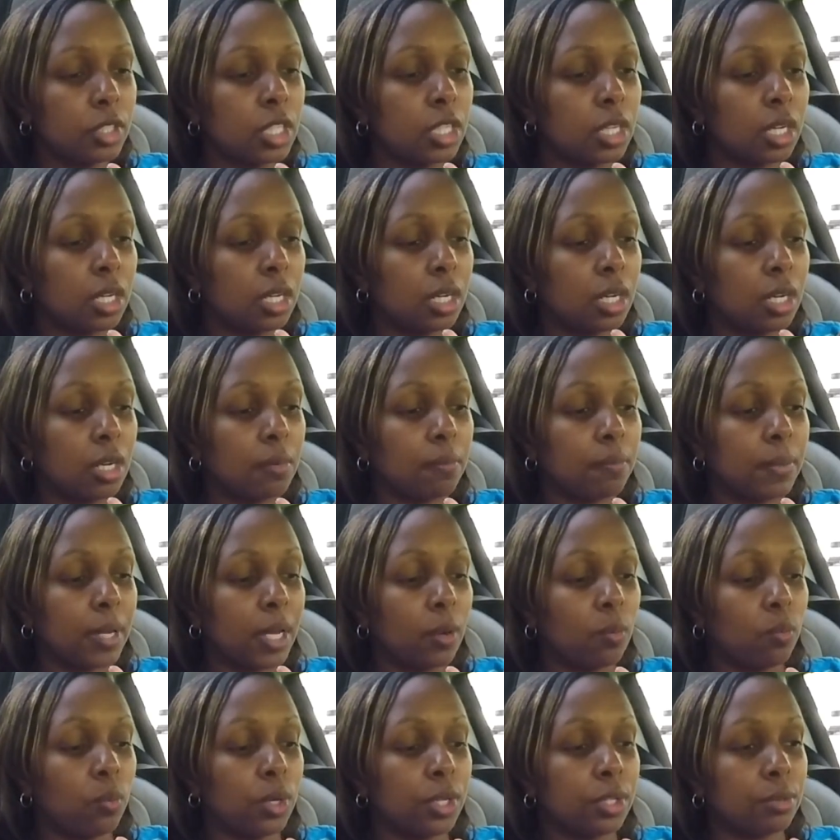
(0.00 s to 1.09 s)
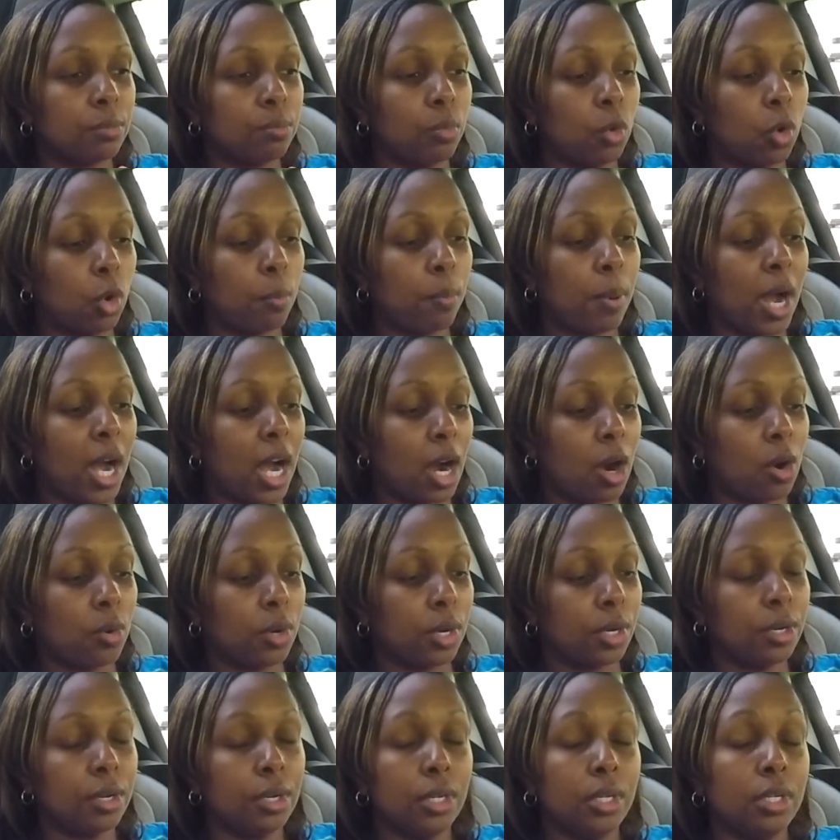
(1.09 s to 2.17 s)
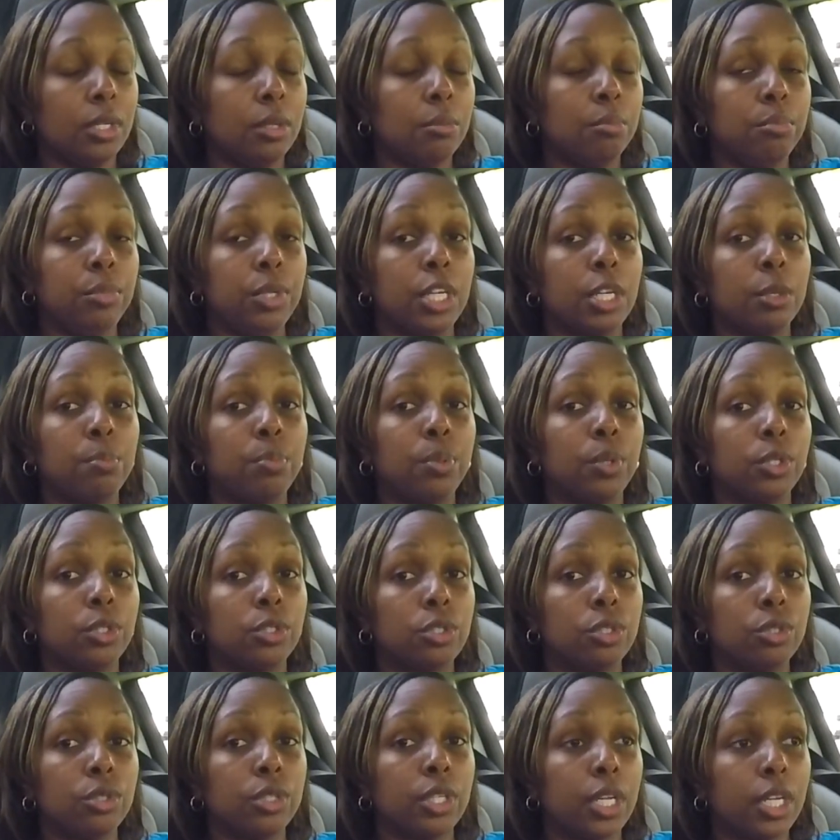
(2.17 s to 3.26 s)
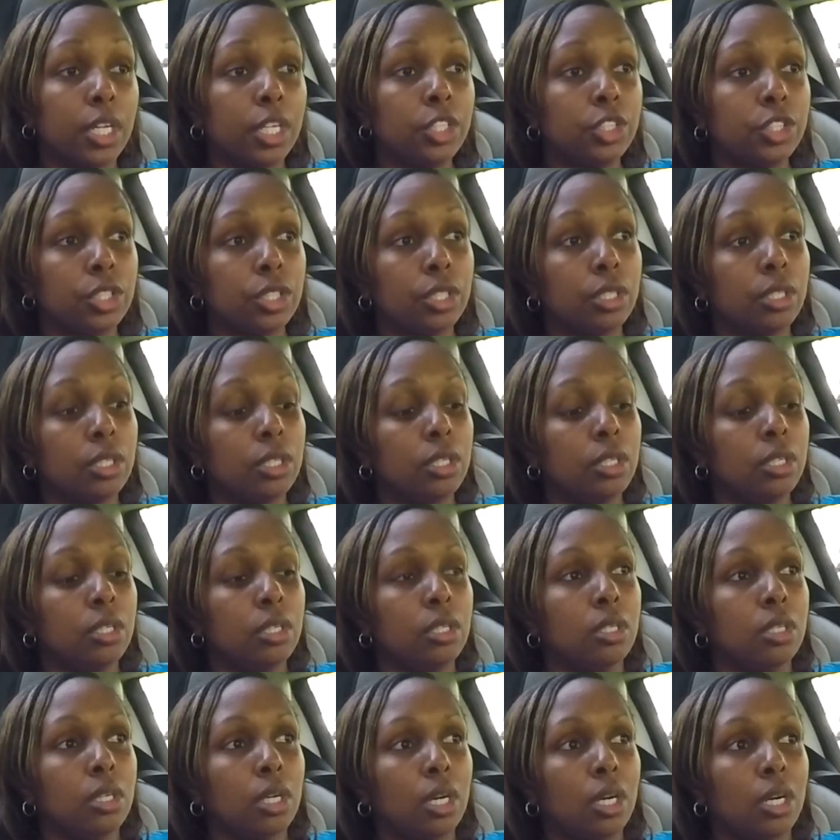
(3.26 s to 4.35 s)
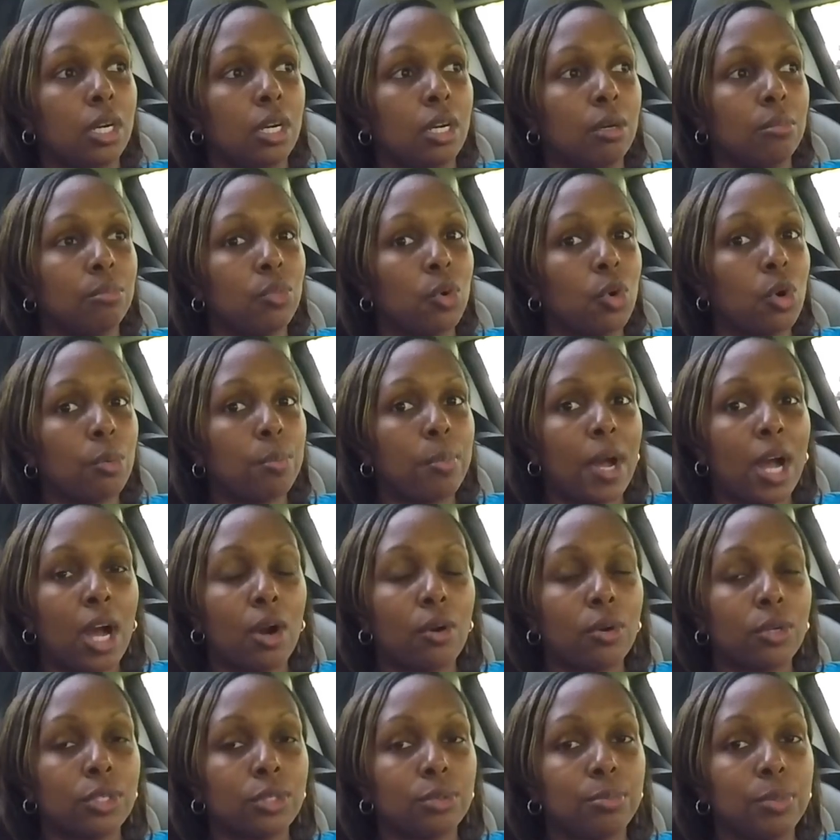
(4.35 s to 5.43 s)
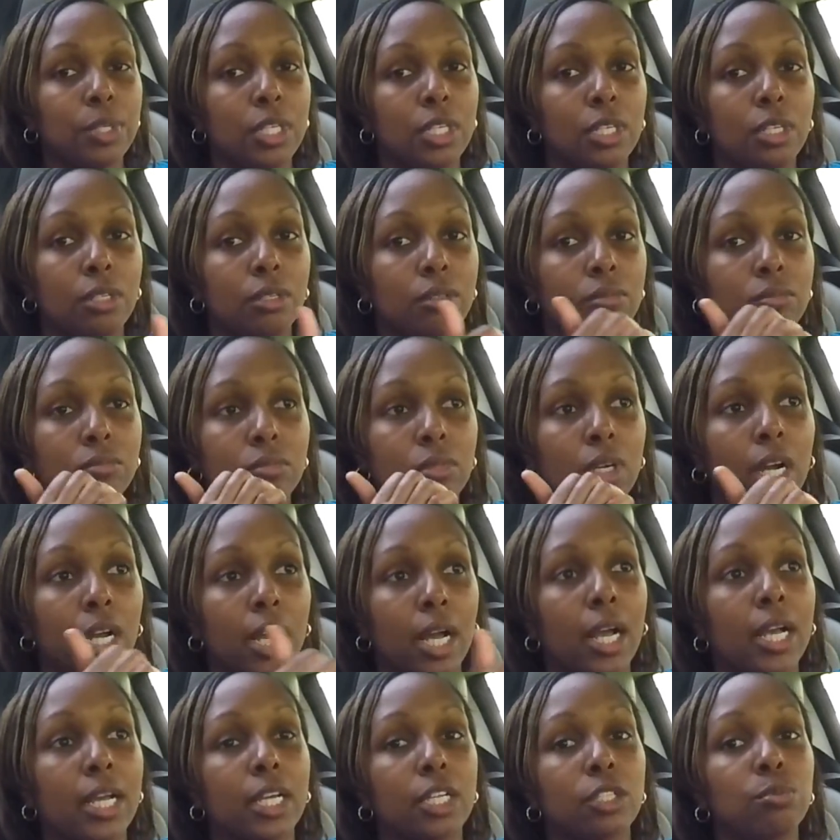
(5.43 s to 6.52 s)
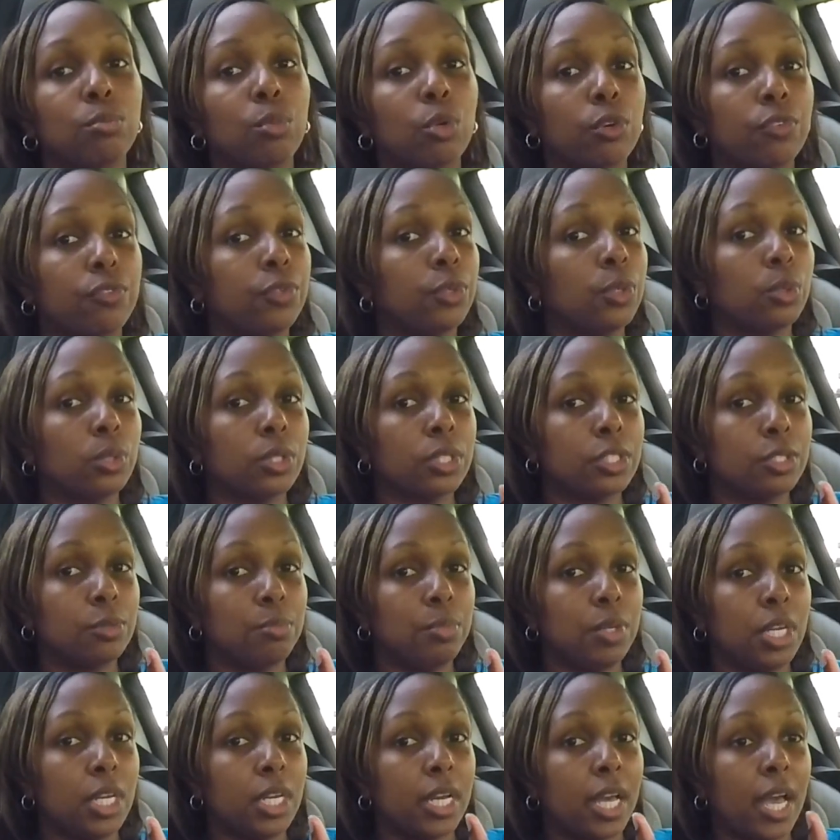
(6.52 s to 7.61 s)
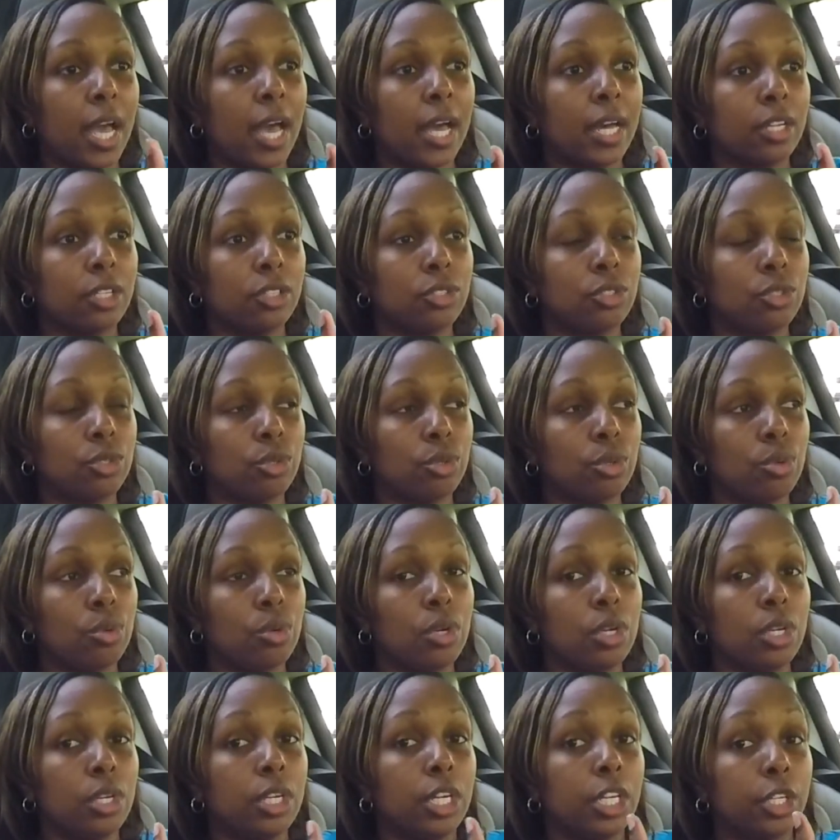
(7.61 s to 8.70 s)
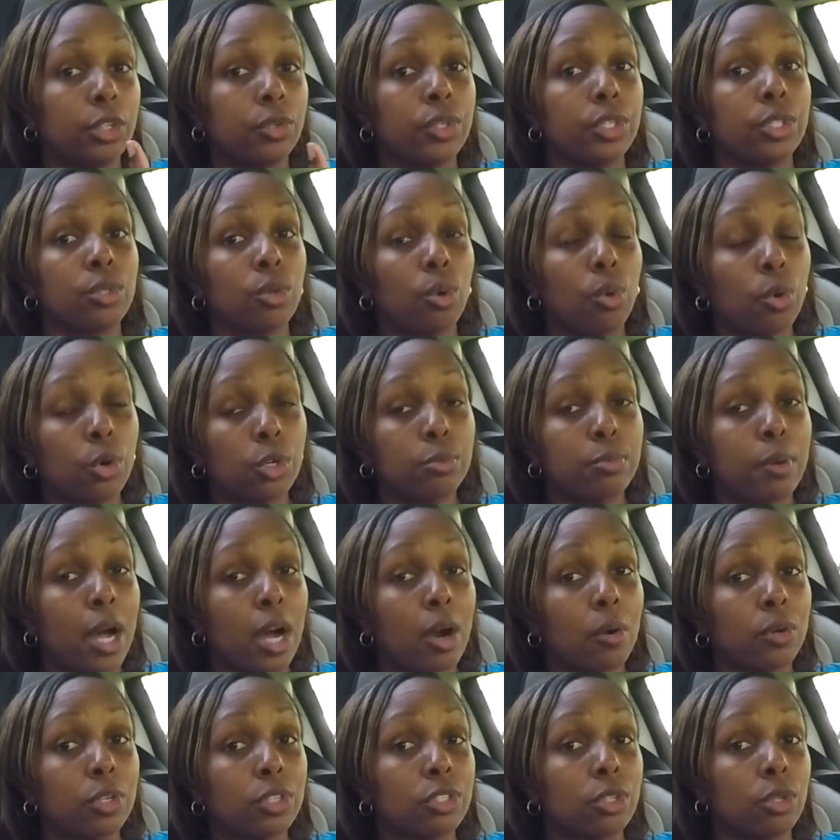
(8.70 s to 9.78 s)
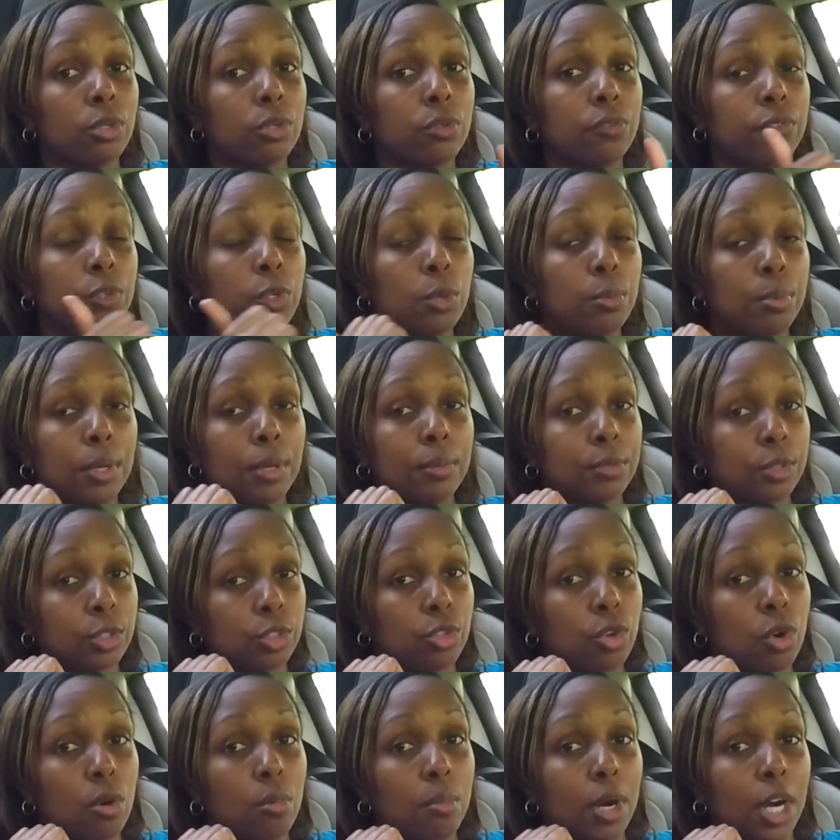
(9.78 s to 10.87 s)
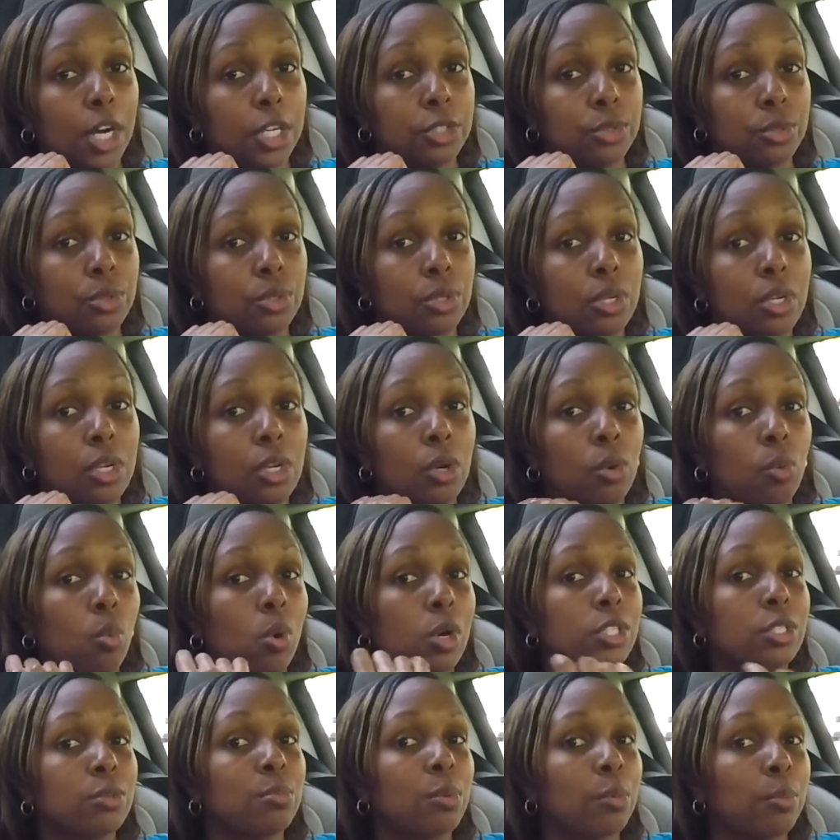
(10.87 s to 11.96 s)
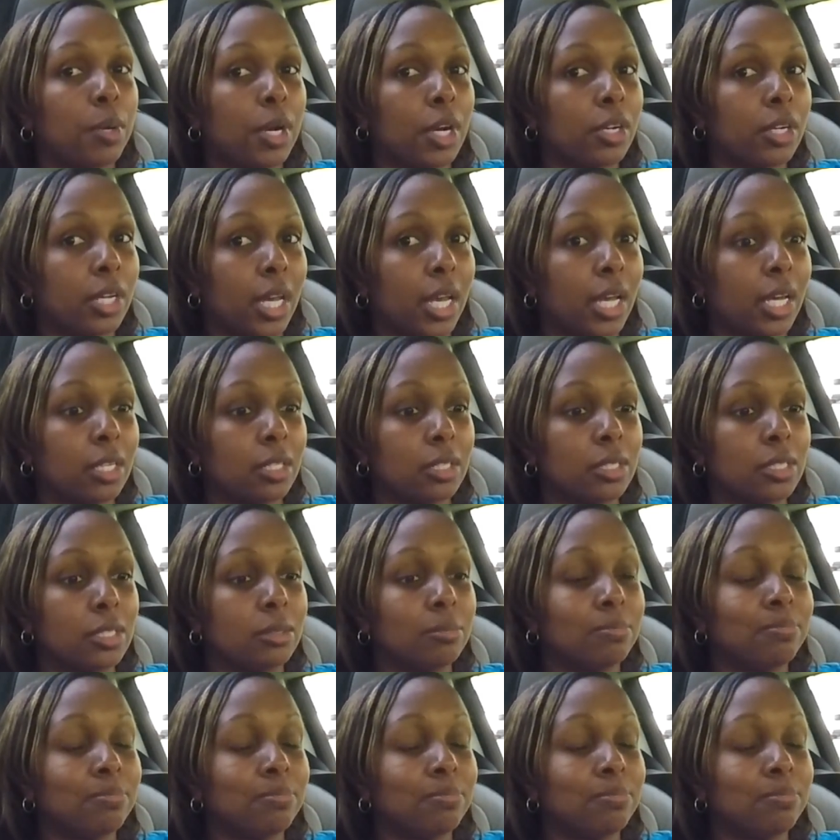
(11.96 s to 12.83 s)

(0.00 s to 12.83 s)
and with more power being put to the engine, more power is being, I guess more fuel is being added to increase the horsepower, so the fuel pump control module wasn't prepared to handle it.